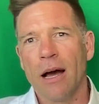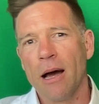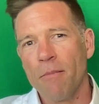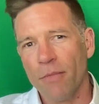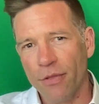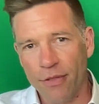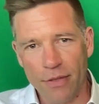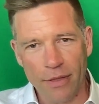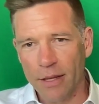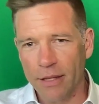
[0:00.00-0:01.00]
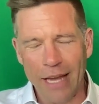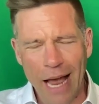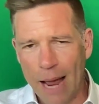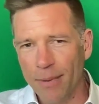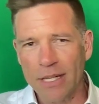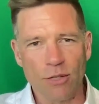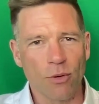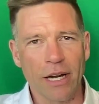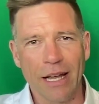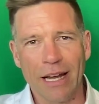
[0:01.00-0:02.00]
The app is
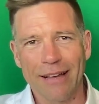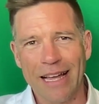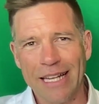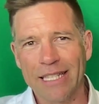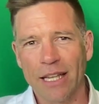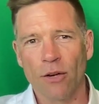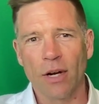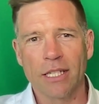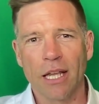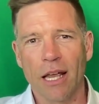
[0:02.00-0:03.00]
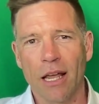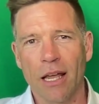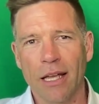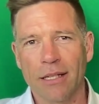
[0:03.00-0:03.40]
really kind of accelerating